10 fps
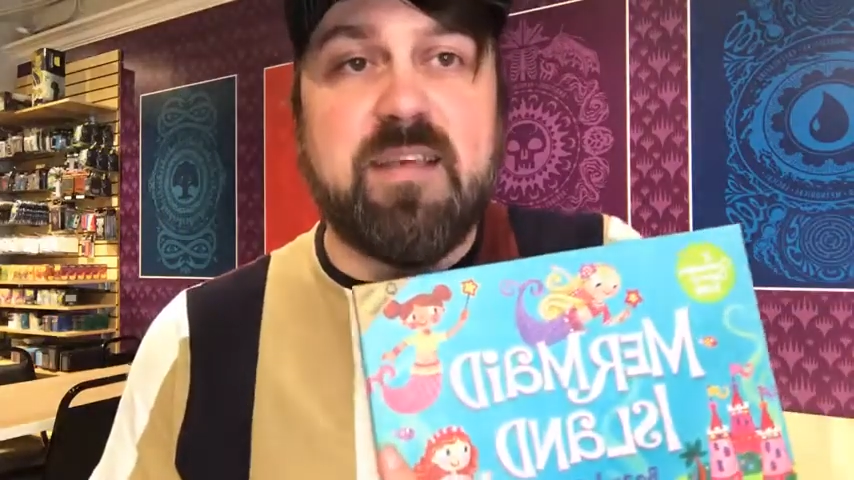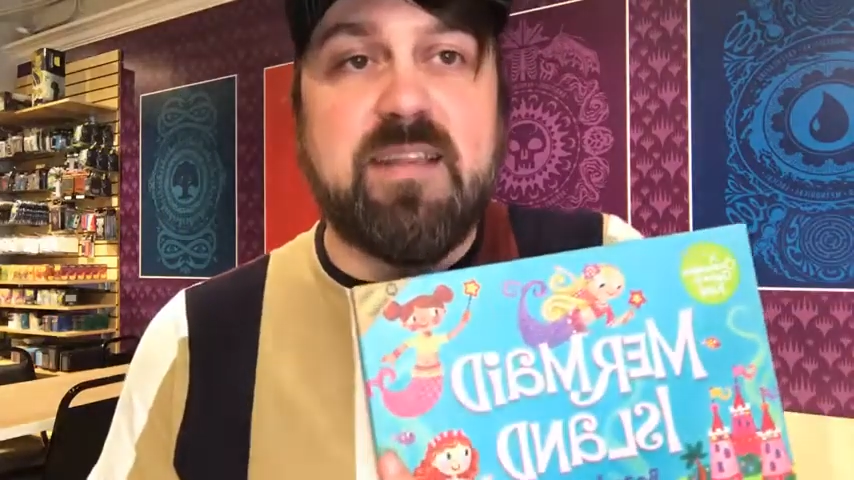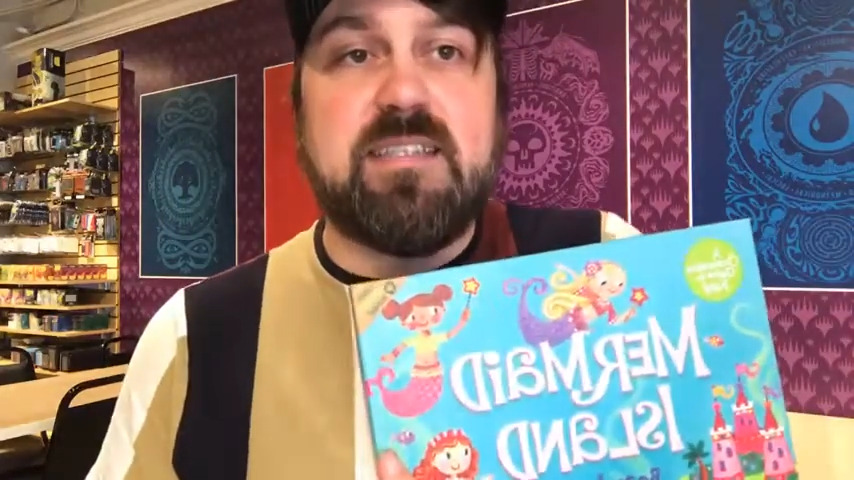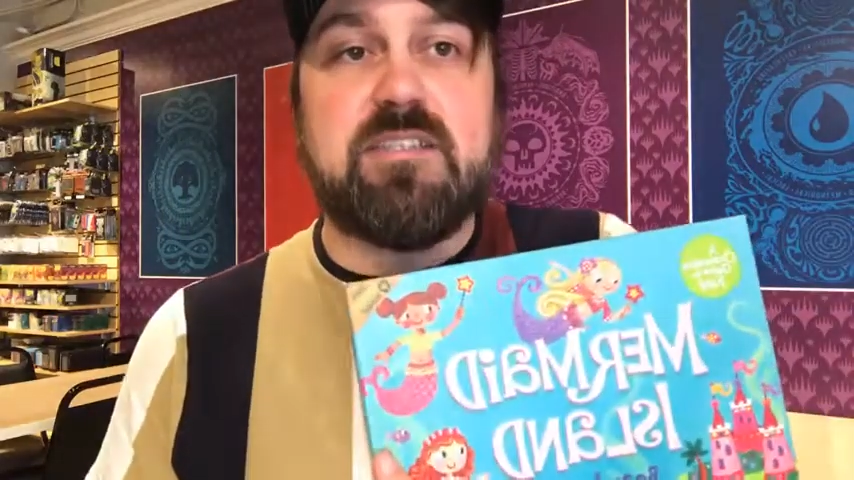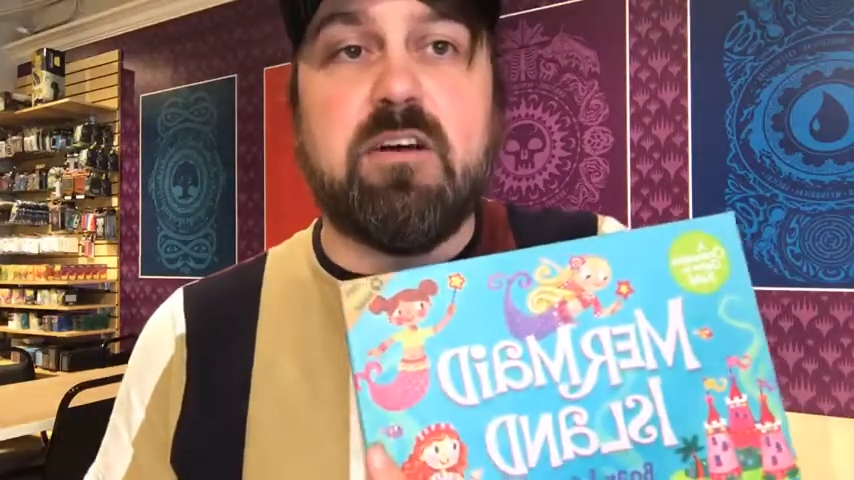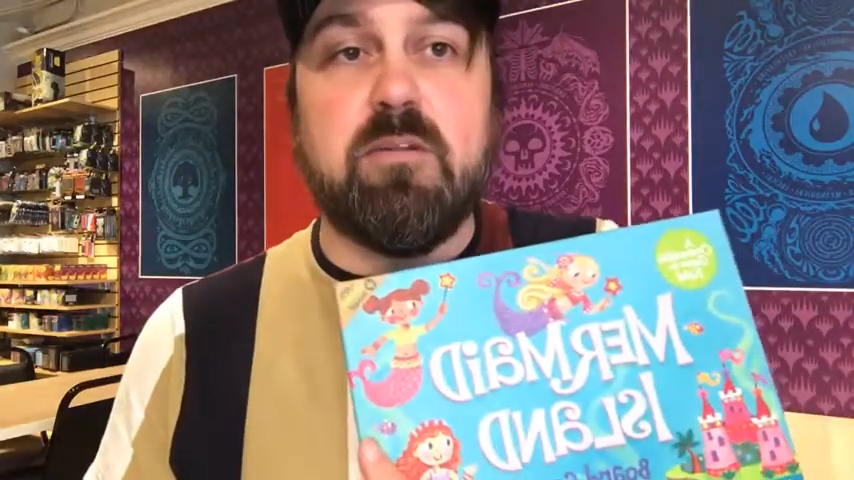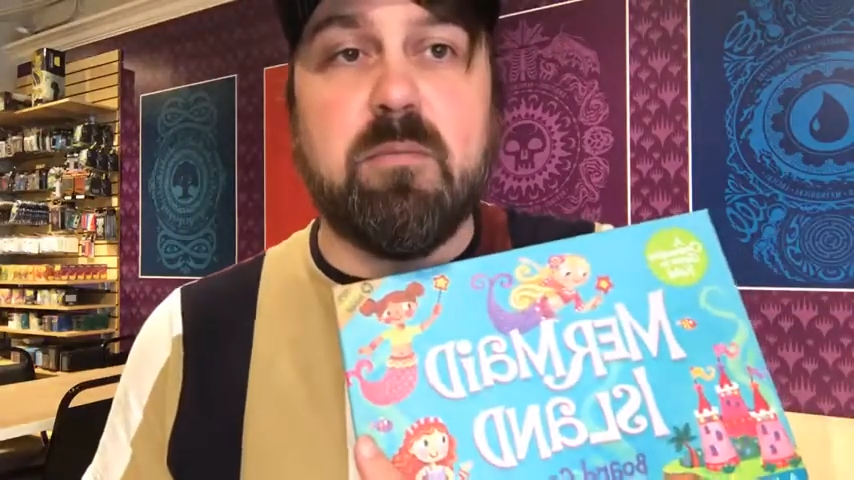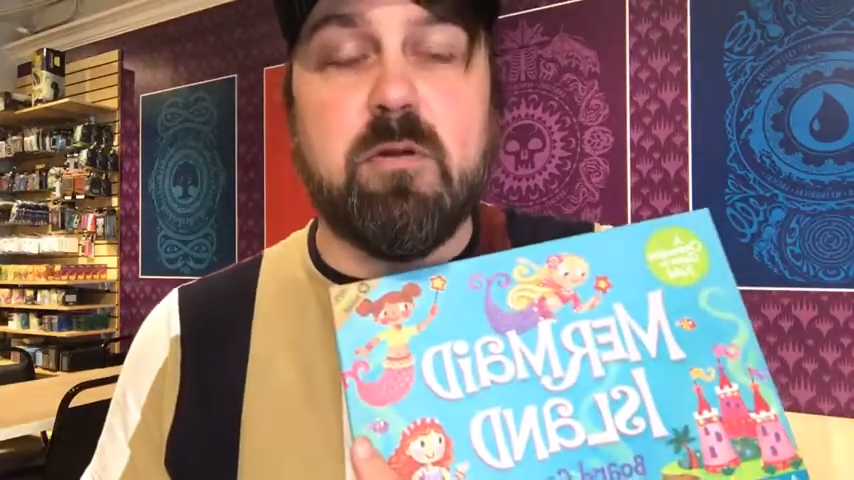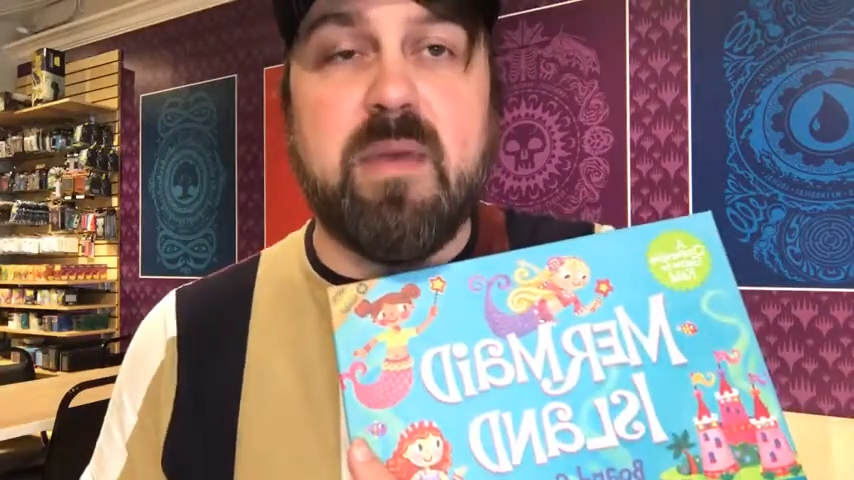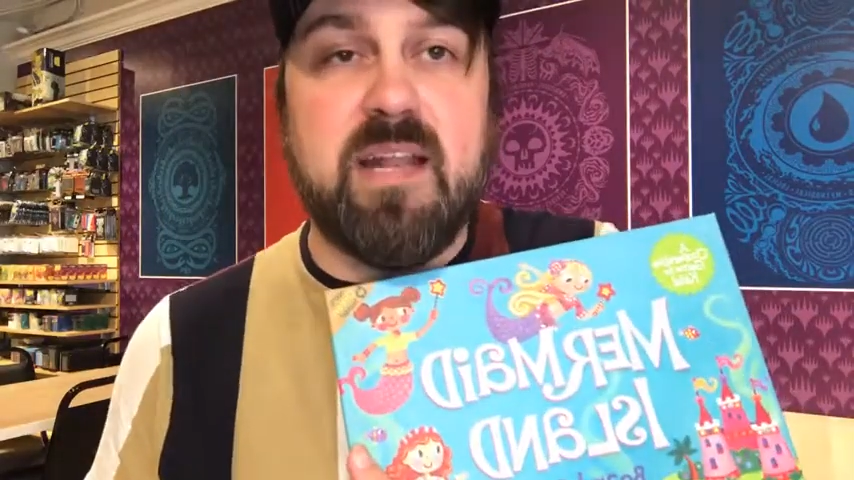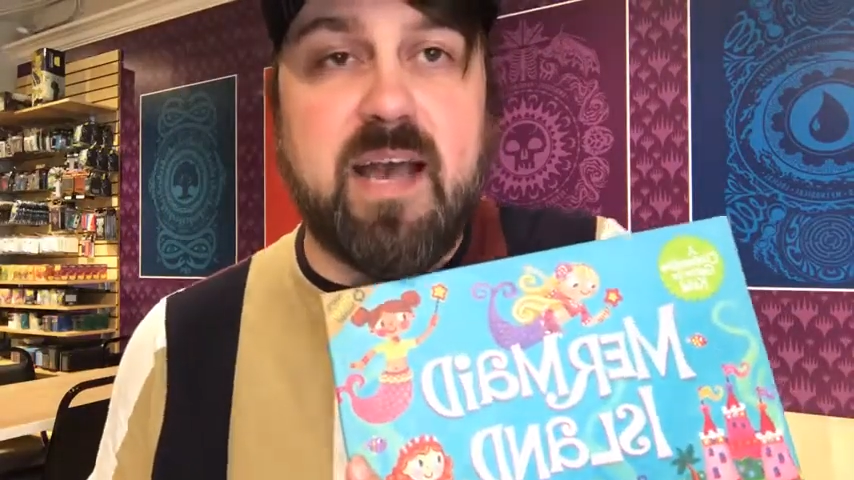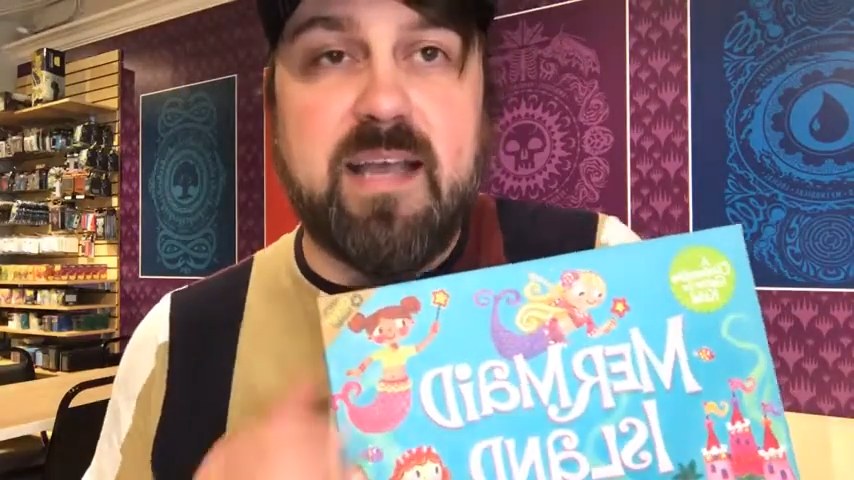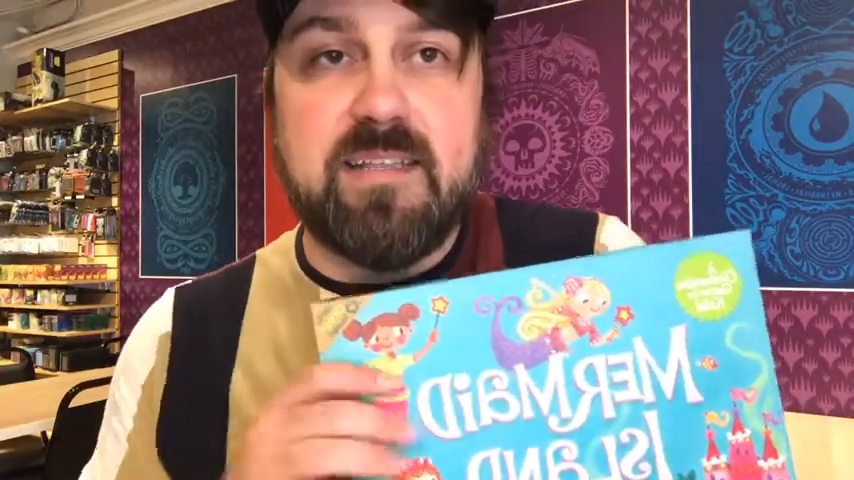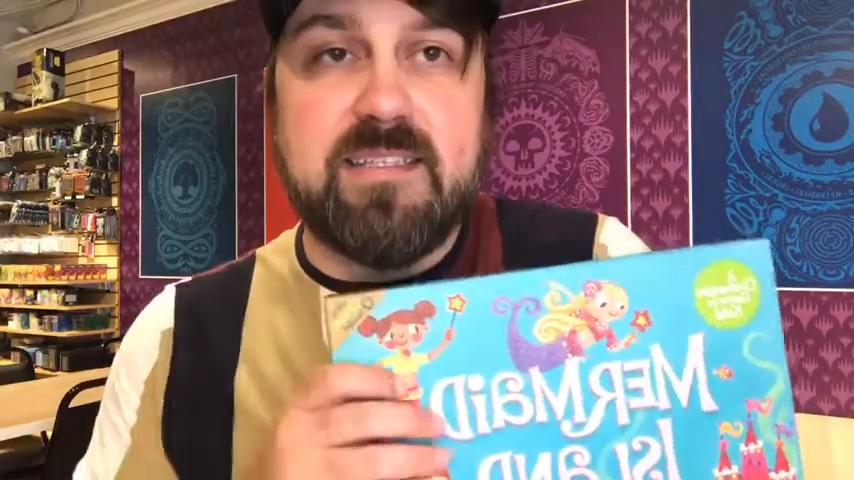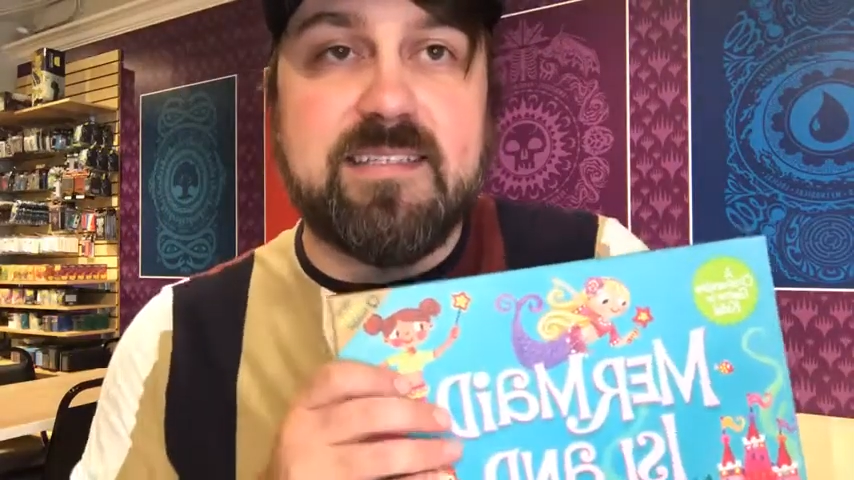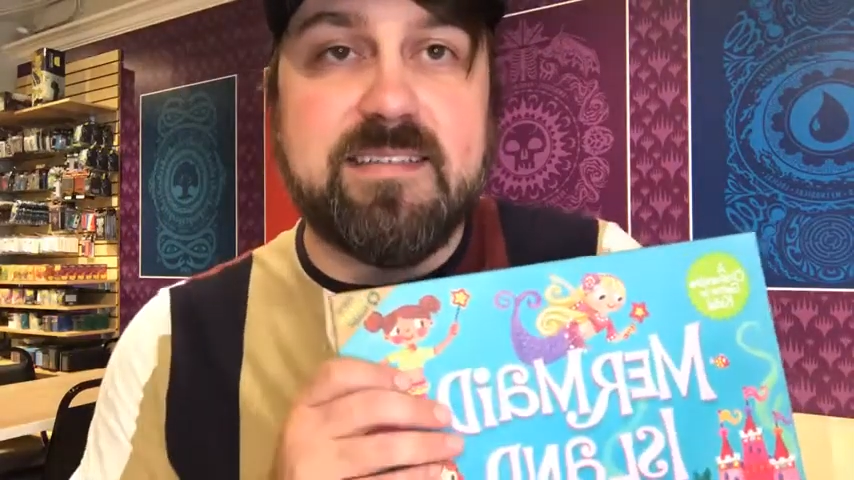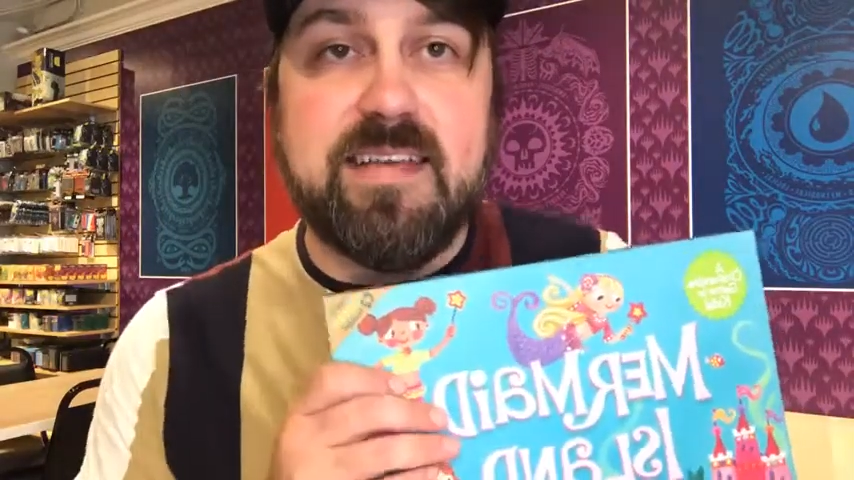and this is called Mermaid Island.